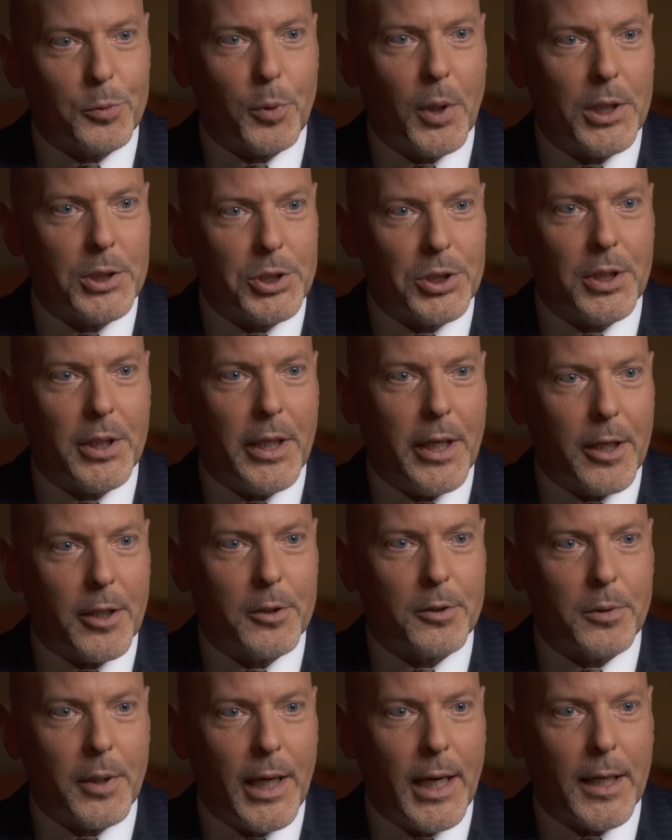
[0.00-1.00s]
Russian
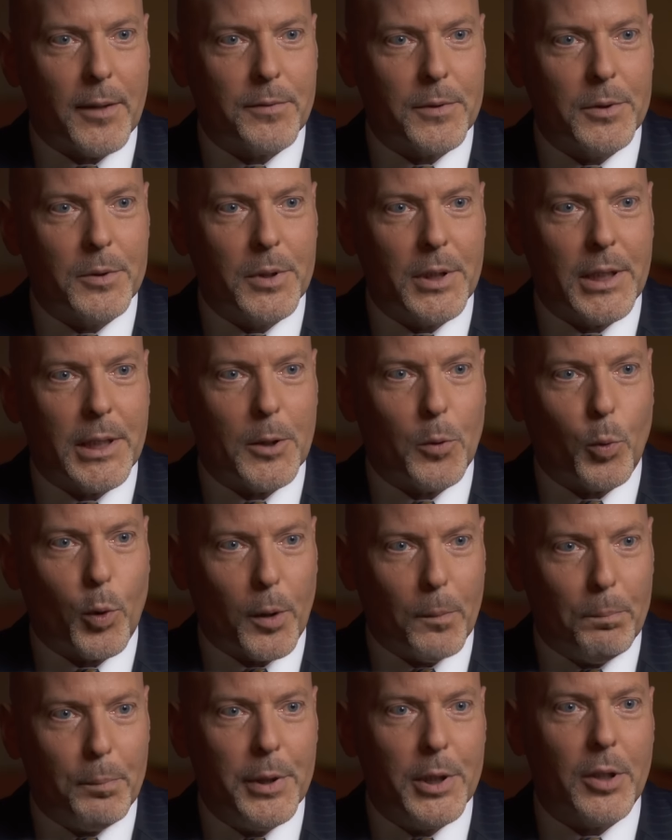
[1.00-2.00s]
aircraft
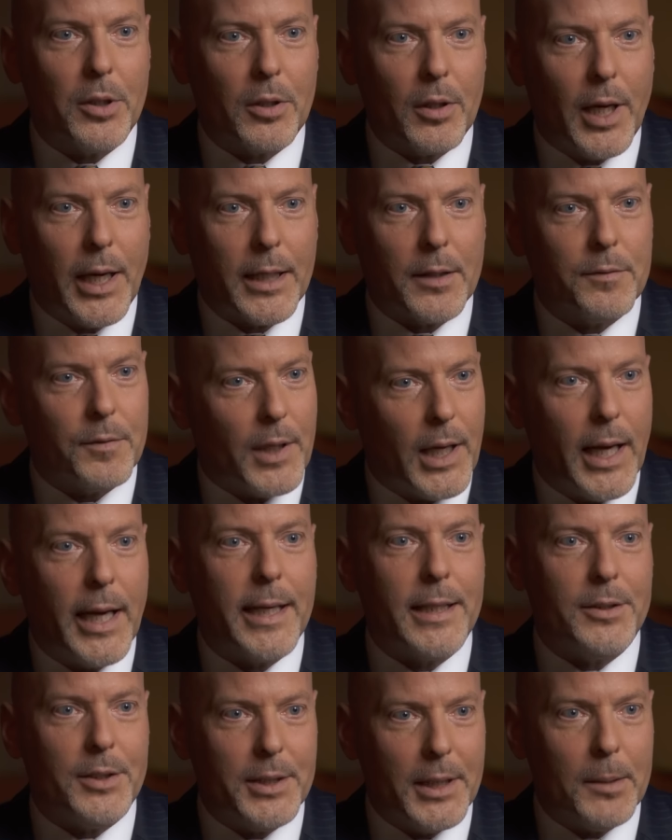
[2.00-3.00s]
were built like
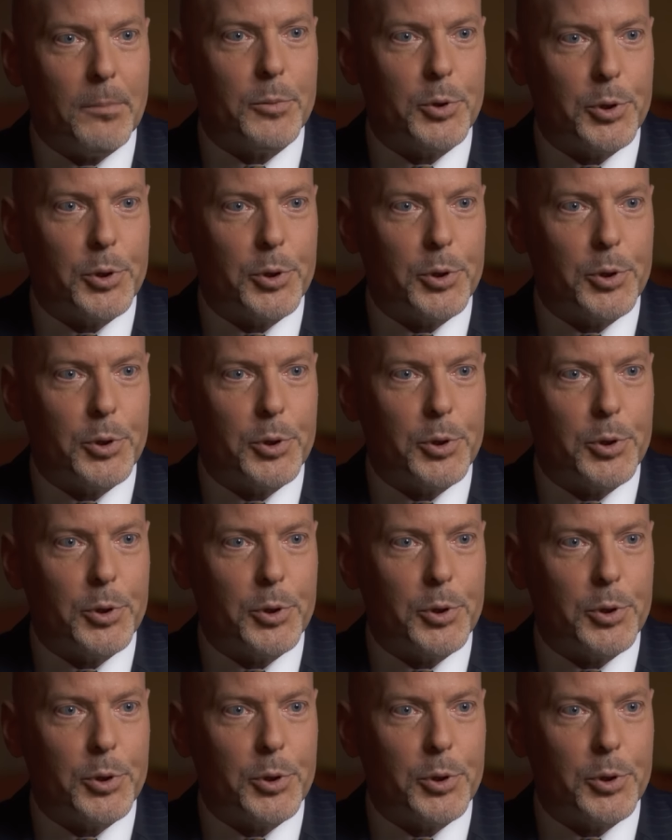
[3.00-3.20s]
flying dump